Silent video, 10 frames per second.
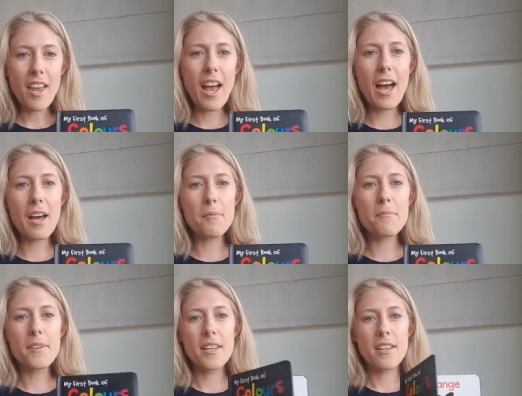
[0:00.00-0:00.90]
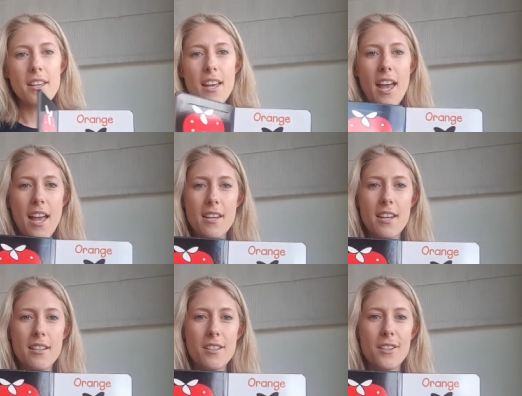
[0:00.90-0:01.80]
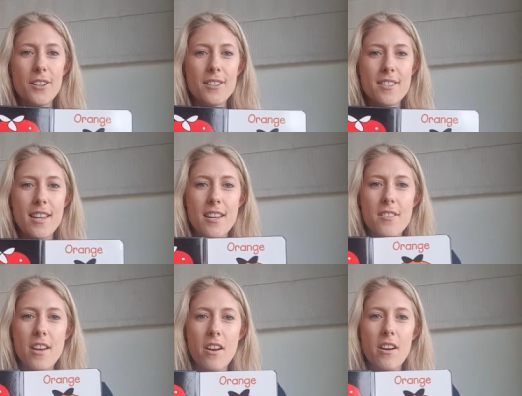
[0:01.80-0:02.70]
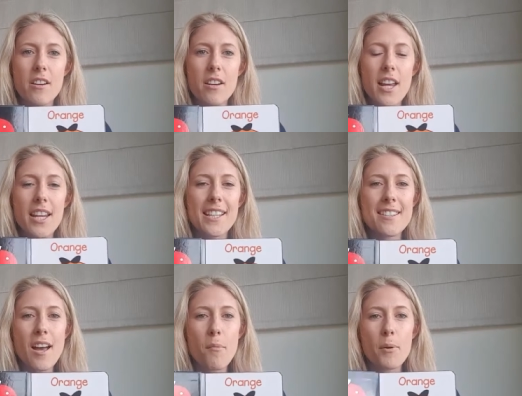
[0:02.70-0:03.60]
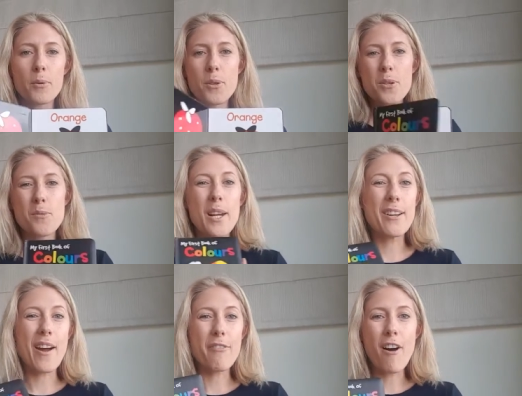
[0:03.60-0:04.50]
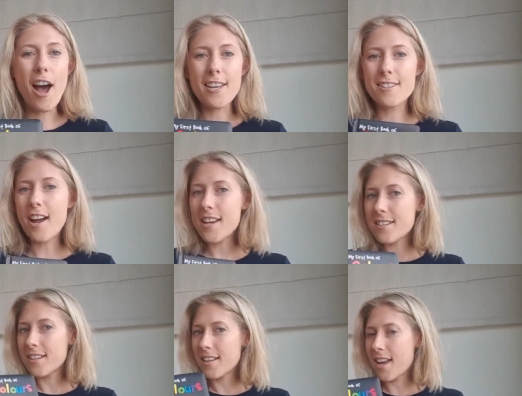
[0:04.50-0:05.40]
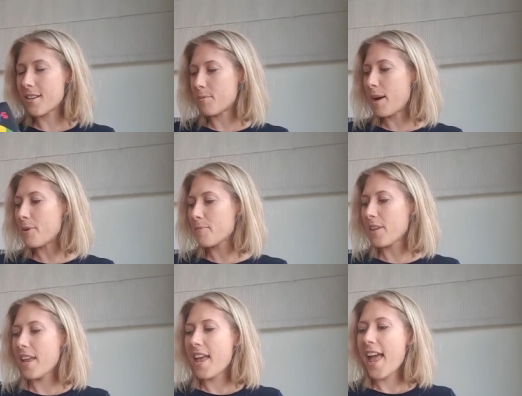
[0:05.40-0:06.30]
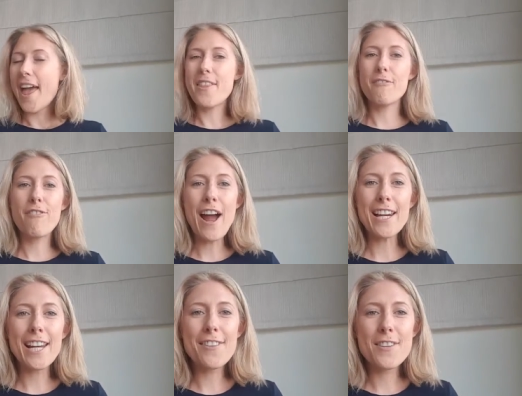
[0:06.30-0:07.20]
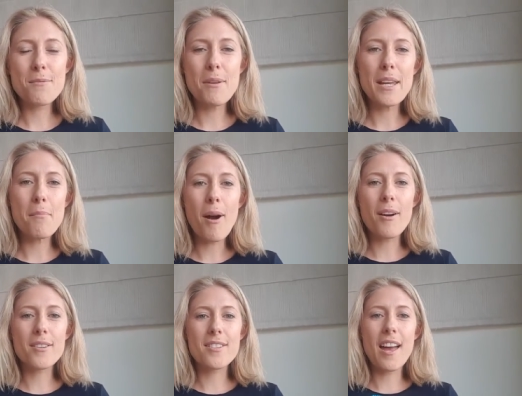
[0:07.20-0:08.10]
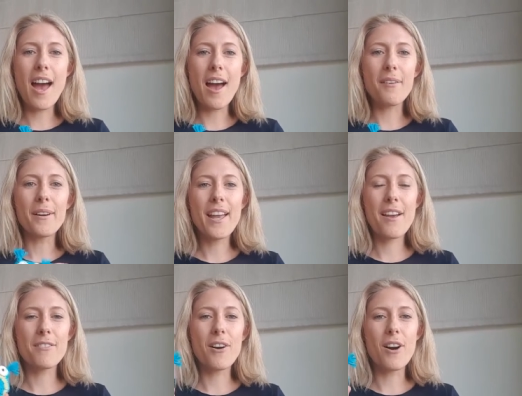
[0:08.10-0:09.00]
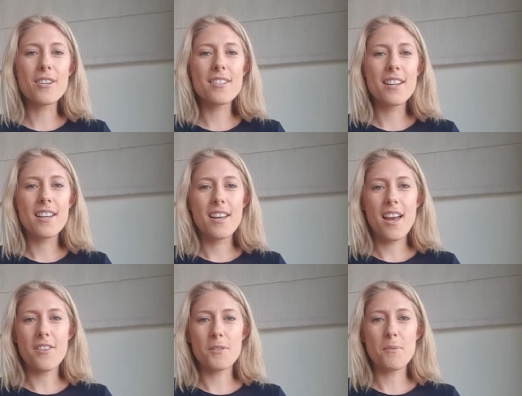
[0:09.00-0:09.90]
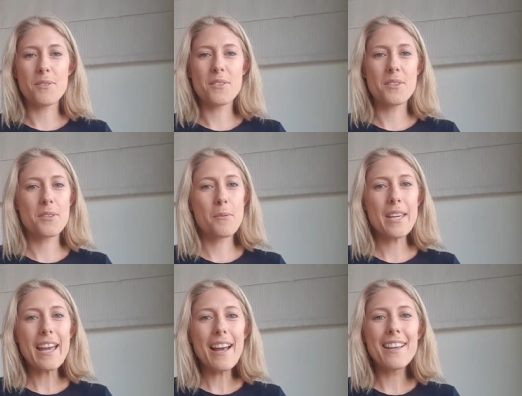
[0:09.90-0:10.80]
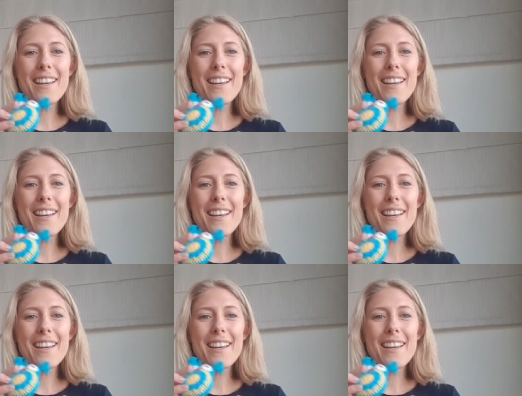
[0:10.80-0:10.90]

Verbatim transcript: Um, and you can see in there an, an example, so it's really great for eyesight as well. And then finally in this mini box uh, we have got, uh, this one's the squeaker,